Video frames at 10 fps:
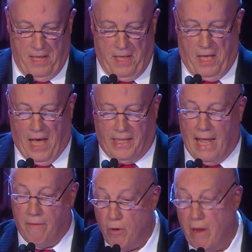On
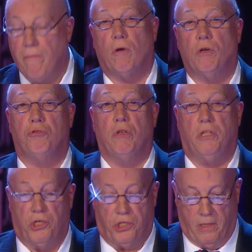that very first
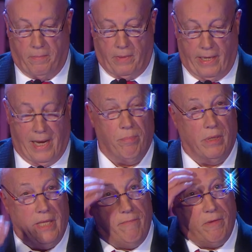audition, and I
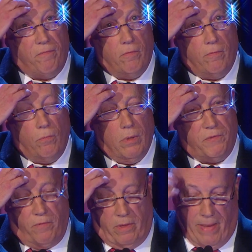believe it was
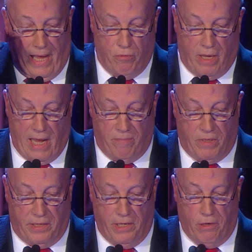for The Man Who Came to
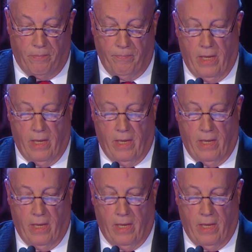Dinner,